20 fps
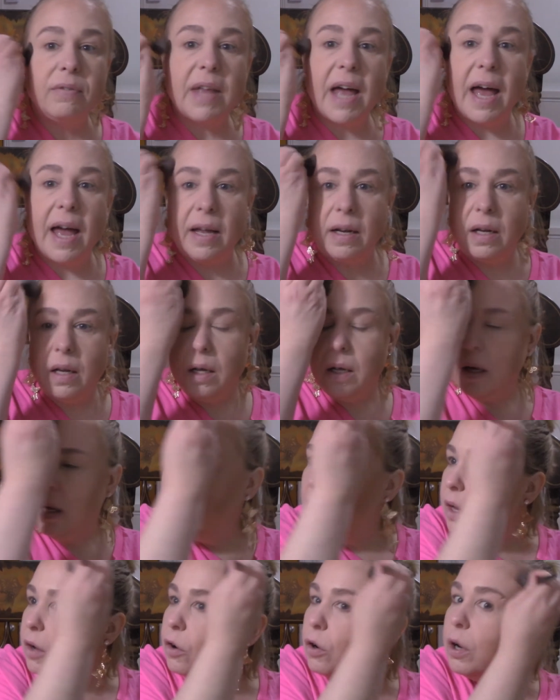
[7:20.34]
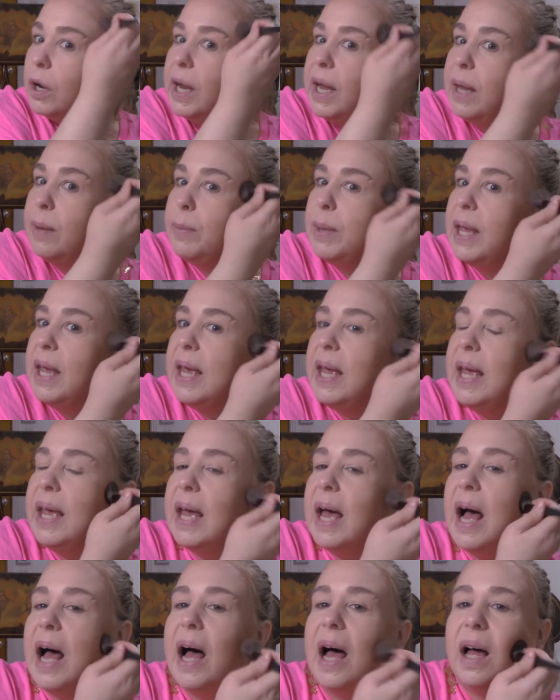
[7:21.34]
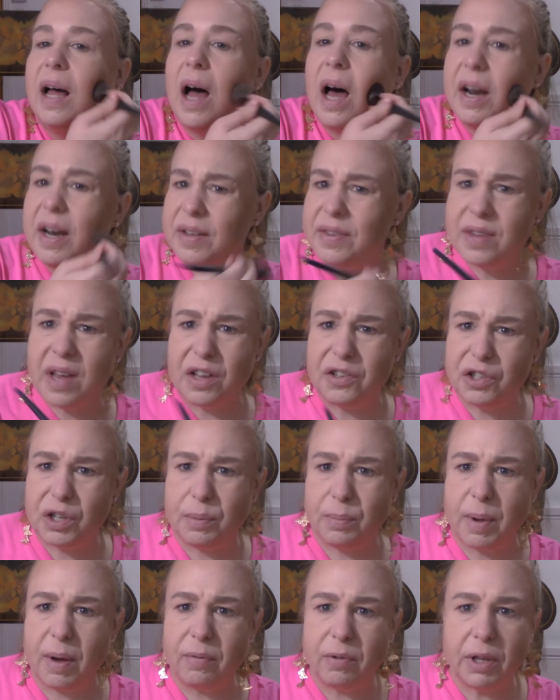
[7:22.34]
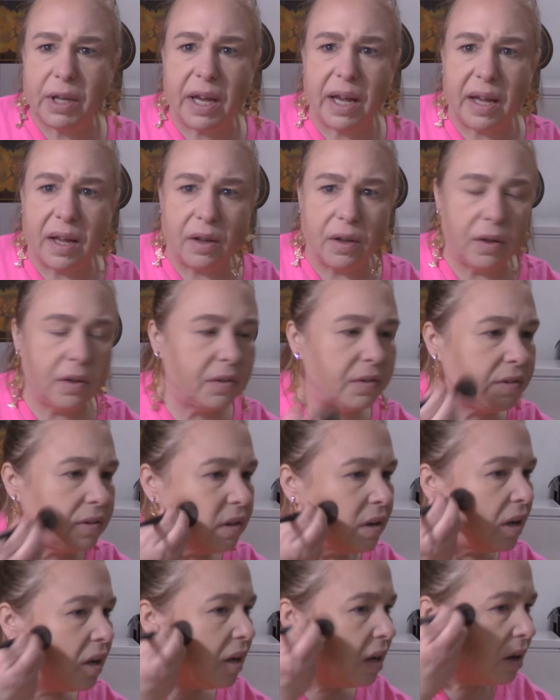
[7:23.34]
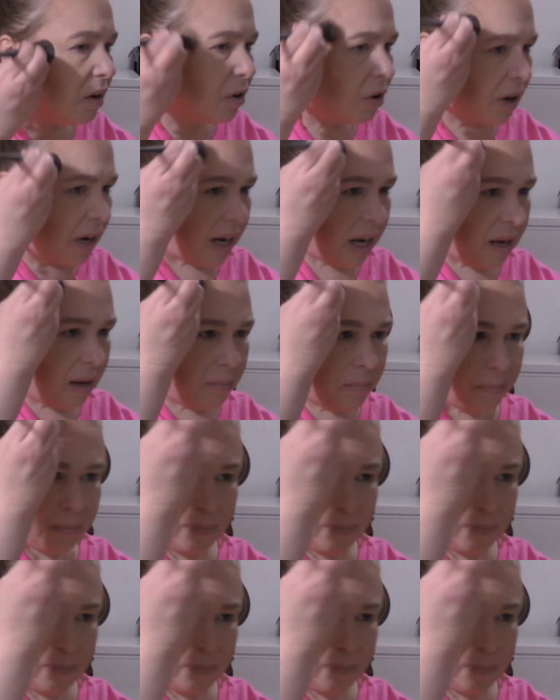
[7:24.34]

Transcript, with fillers: that creamy uh, Anastasia Beverly Hills cream